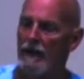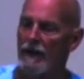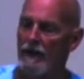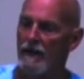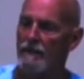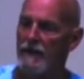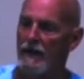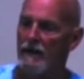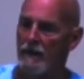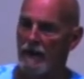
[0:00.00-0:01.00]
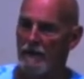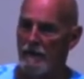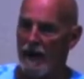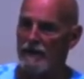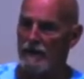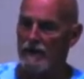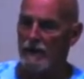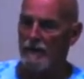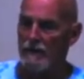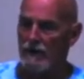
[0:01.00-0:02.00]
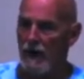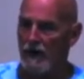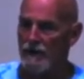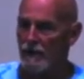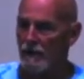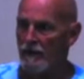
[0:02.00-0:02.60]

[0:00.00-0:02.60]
he ended up taking me, the ambassador took me to the hospital.